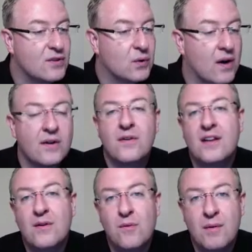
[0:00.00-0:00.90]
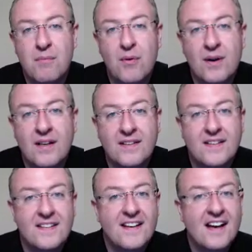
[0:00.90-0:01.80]
toronto that at one
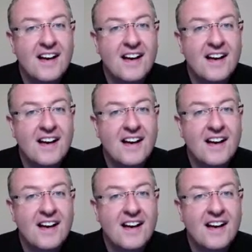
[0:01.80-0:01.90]
point